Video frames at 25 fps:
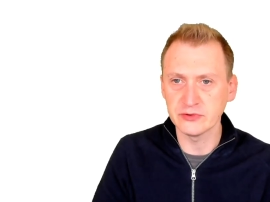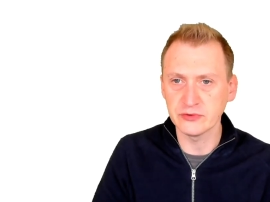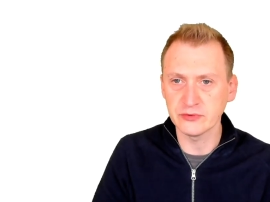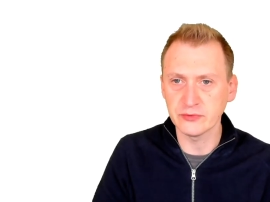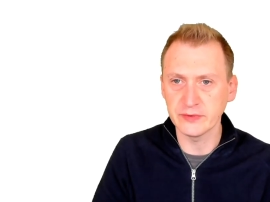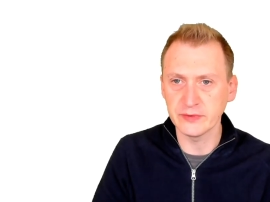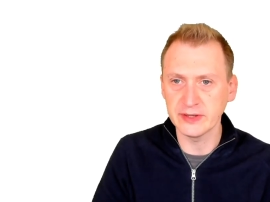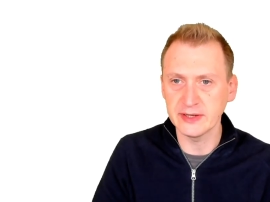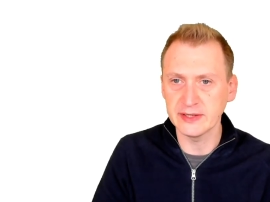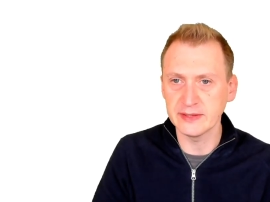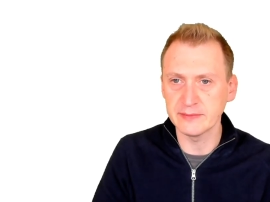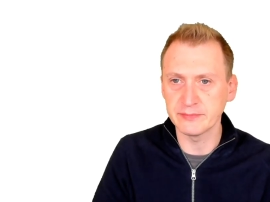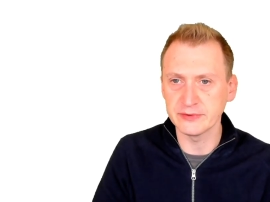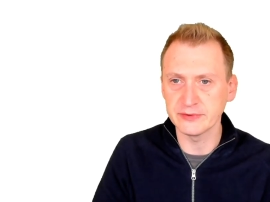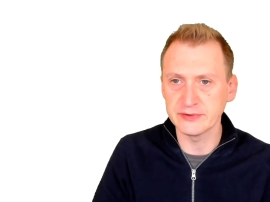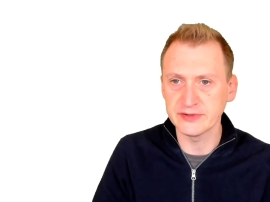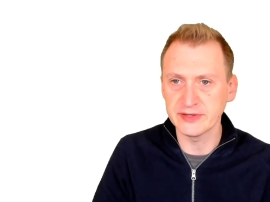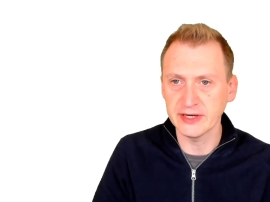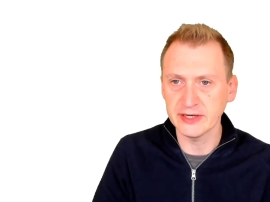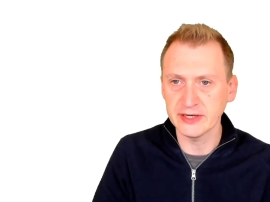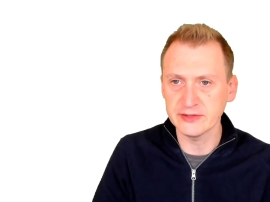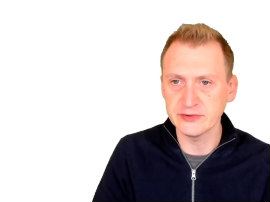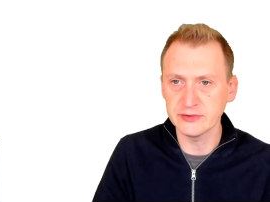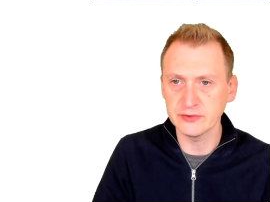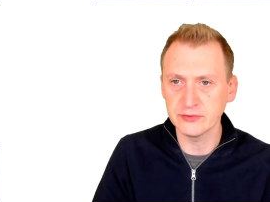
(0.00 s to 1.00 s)
Create a
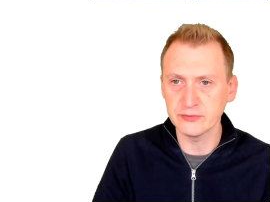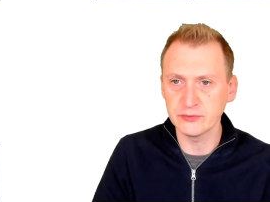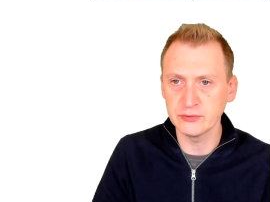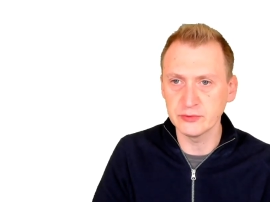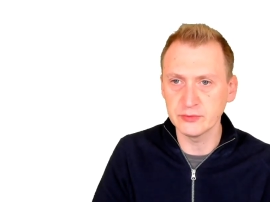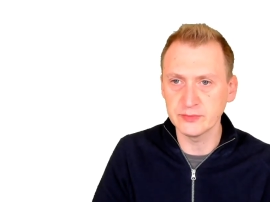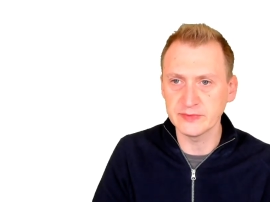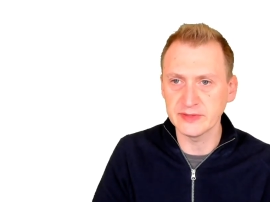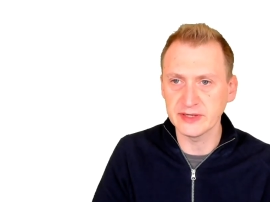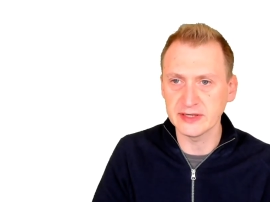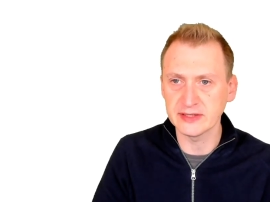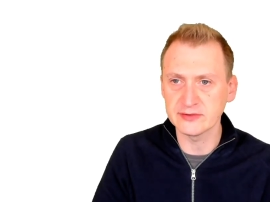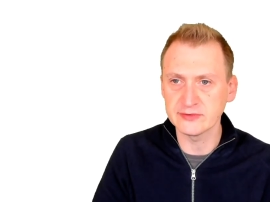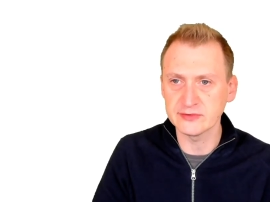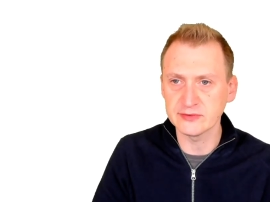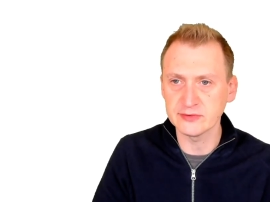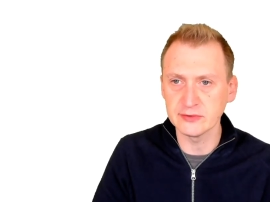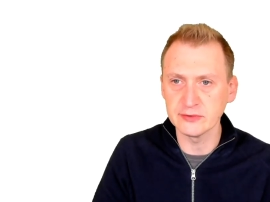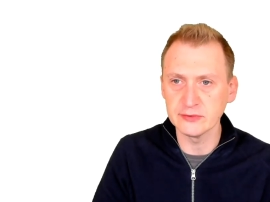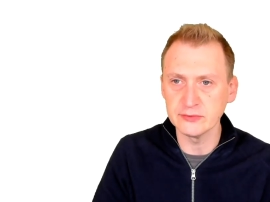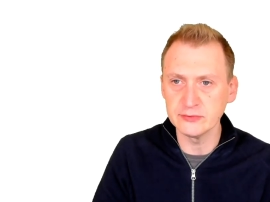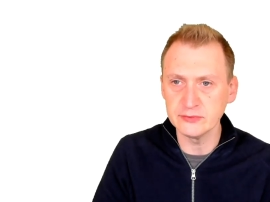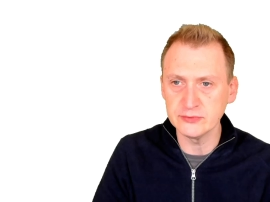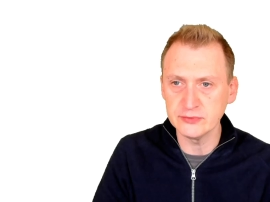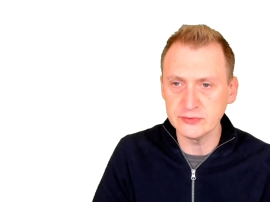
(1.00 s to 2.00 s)
protection group that
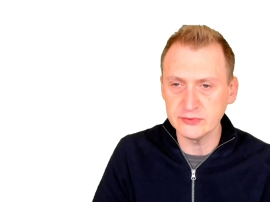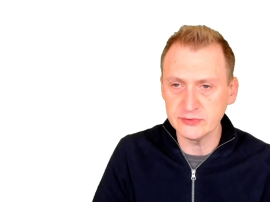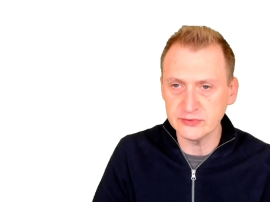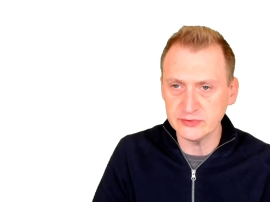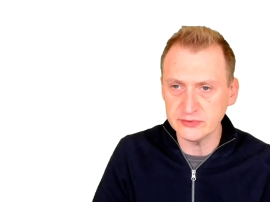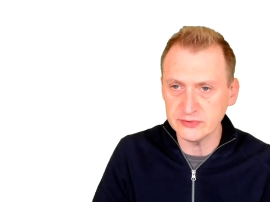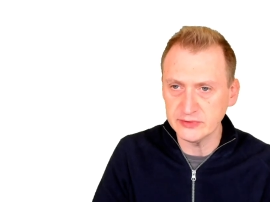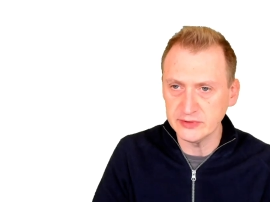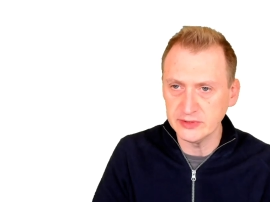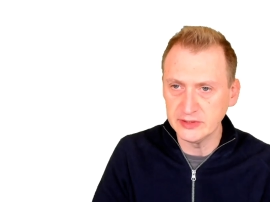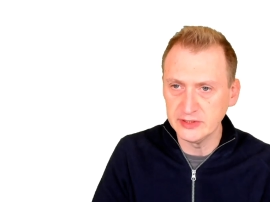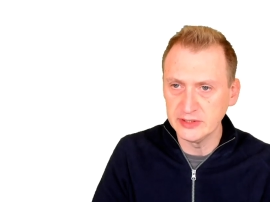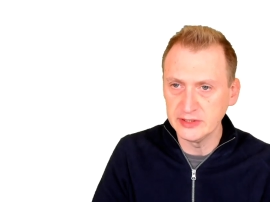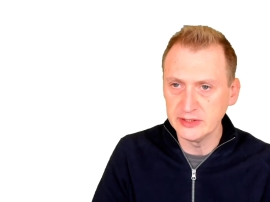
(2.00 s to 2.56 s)
excludes